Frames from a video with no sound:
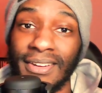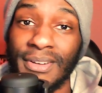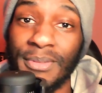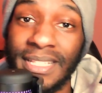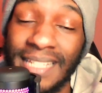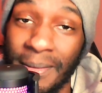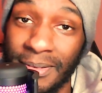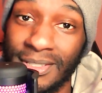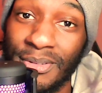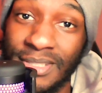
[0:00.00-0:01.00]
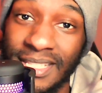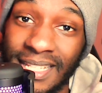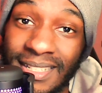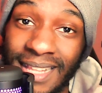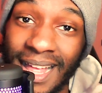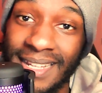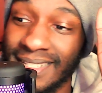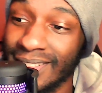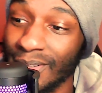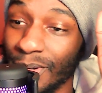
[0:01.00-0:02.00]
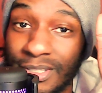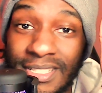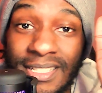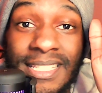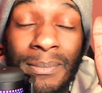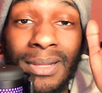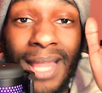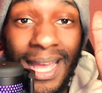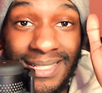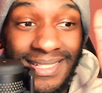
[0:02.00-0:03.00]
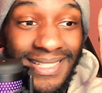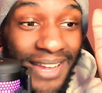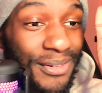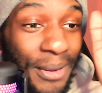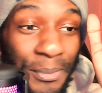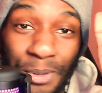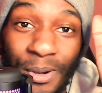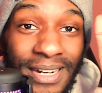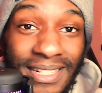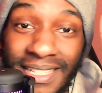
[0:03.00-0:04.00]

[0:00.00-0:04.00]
y'all know what this episode signalizes or symbolizes? I forgot what the word